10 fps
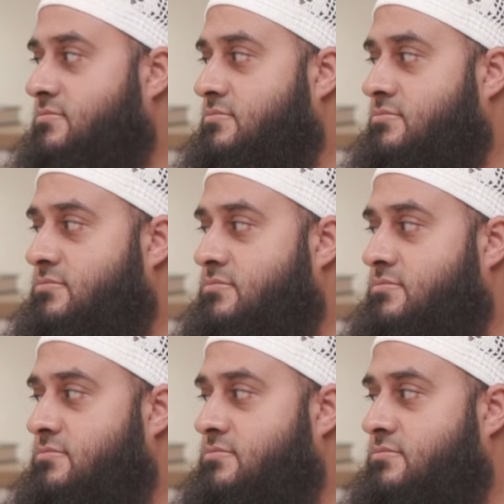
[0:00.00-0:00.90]

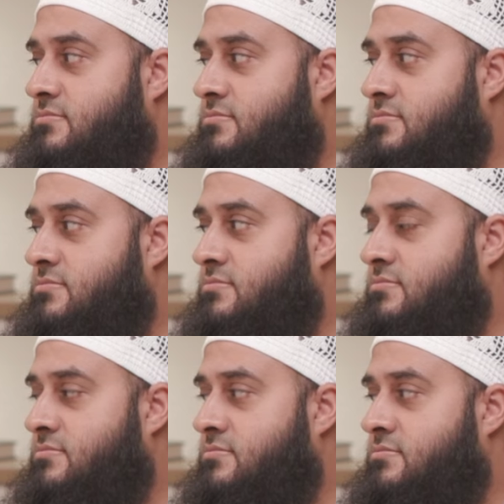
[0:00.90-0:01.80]

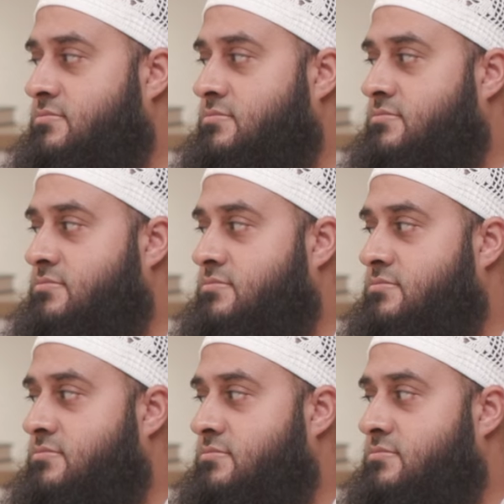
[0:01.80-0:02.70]

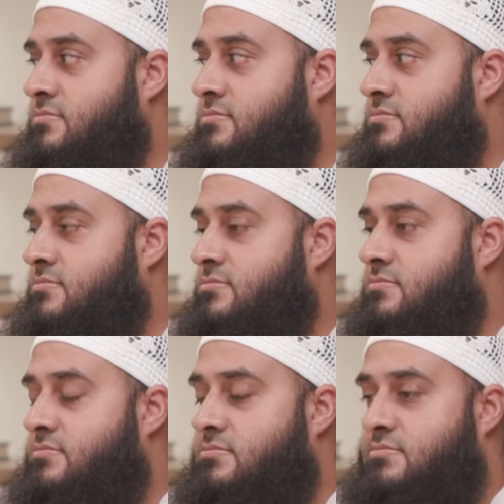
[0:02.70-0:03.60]

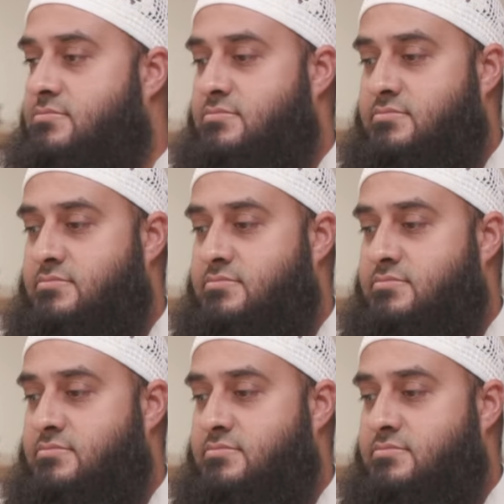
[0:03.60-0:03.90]
No words are spoken by the person on screen.